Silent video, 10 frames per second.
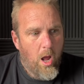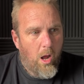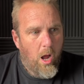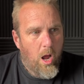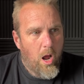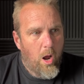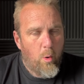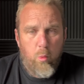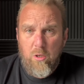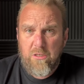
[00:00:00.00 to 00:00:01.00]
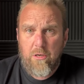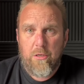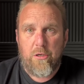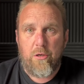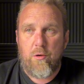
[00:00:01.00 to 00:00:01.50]
I was going to
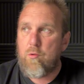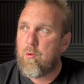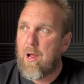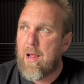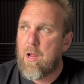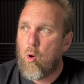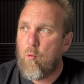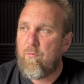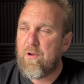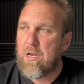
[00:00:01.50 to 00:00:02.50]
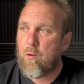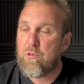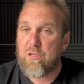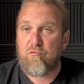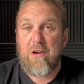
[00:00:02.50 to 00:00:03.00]
do a whole video
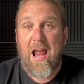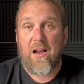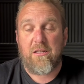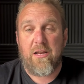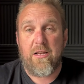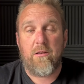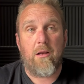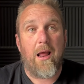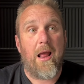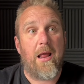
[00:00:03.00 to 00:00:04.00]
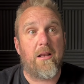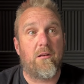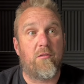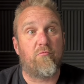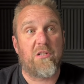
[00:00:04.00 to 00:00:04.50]
just reacting
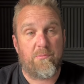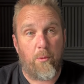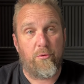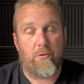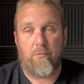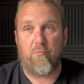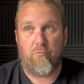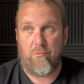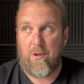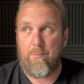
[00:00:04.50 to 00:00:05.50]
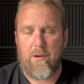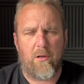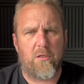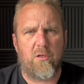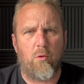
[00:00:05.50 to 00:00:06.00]
and respond. That'd be a
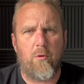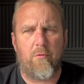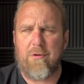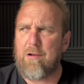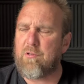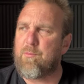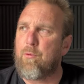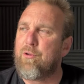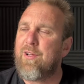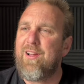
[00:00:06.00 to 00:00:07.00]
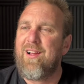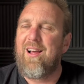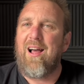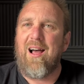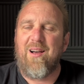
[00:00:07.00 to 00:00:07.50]
good song, right? React and
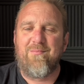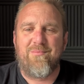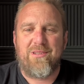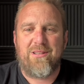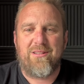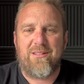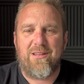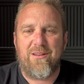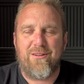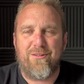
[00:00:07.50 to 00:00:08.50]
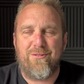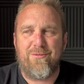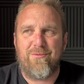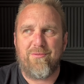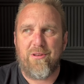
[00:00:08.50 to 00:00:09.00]
respond
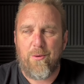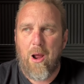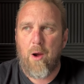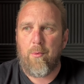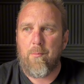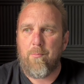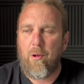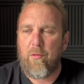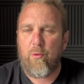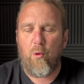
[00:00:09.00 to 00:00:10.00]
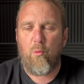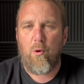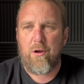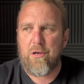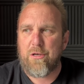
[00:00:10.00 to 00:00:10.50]
to the new album. But I thought what
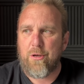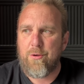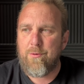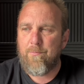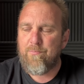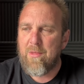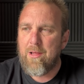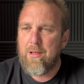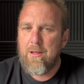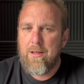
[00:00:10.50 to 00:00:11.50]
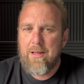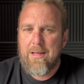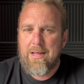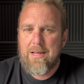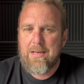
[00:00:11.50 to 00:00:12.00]
I'm going to do
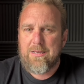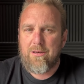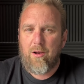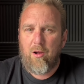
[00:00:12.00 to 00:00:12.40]
is